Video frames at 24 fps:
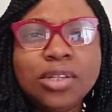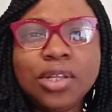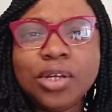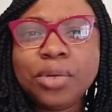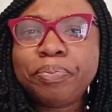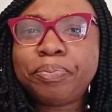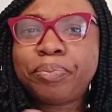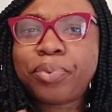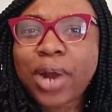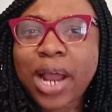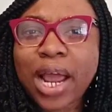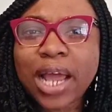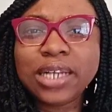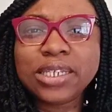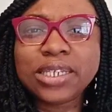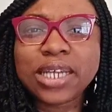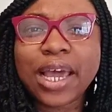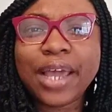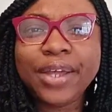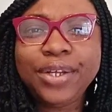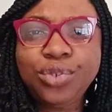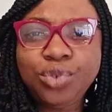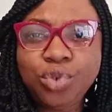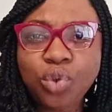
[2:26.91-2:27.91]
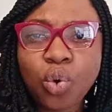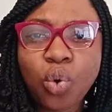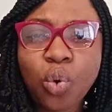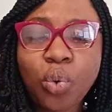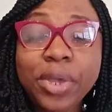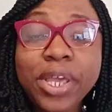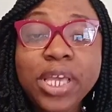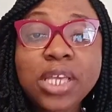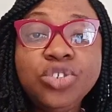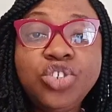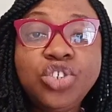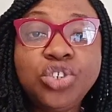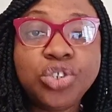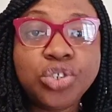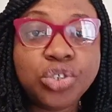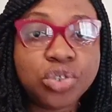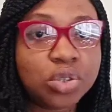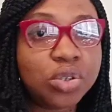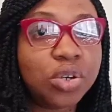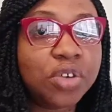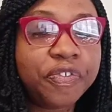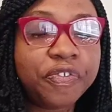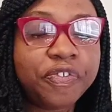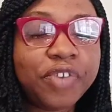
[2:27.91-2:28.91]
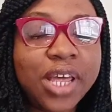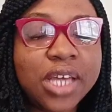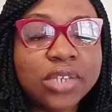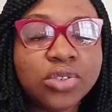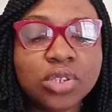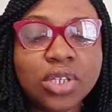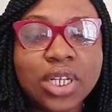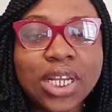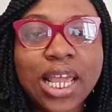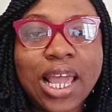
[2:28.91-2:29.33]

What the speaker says: Another brand I know is Sugarfly.